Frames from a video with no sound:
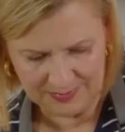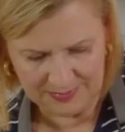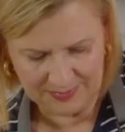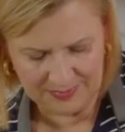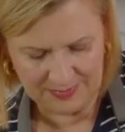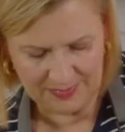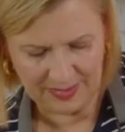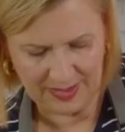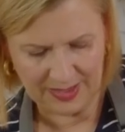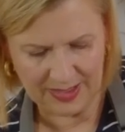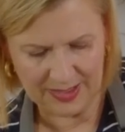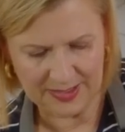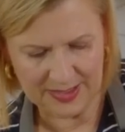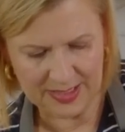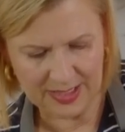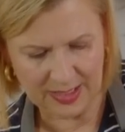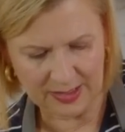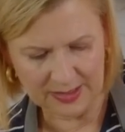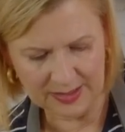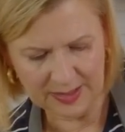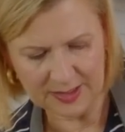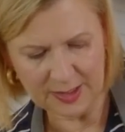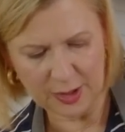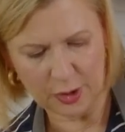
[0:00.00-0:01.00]
You can
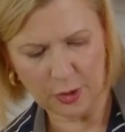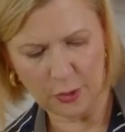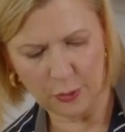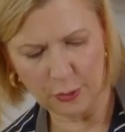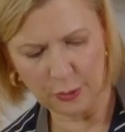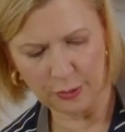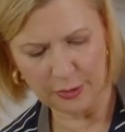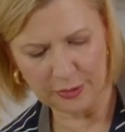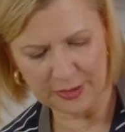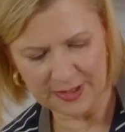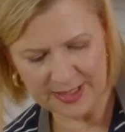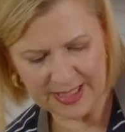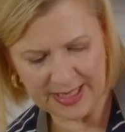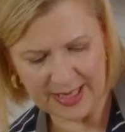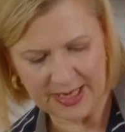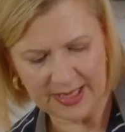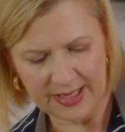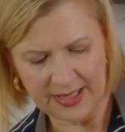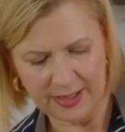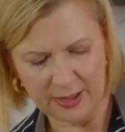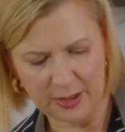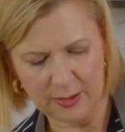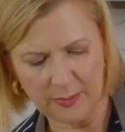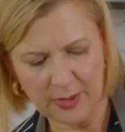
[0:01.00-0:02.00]
tell it's a cooler day
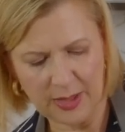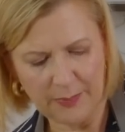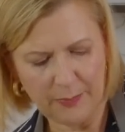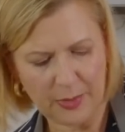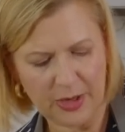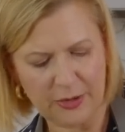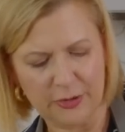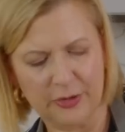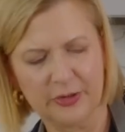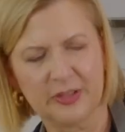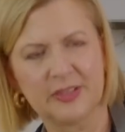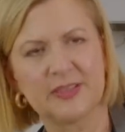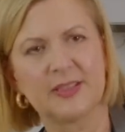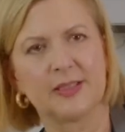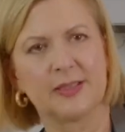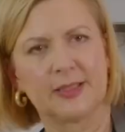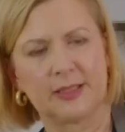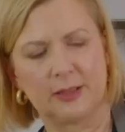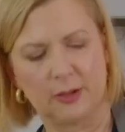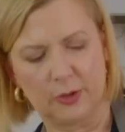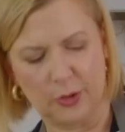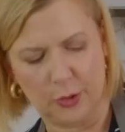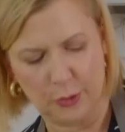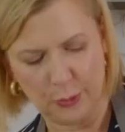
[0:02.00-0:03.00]
here. My butter is a
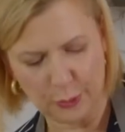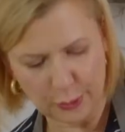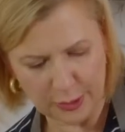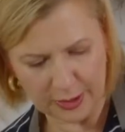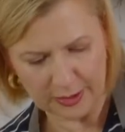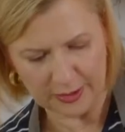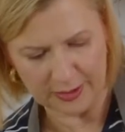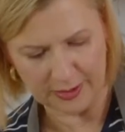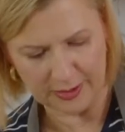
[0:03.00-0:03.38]
little cooler.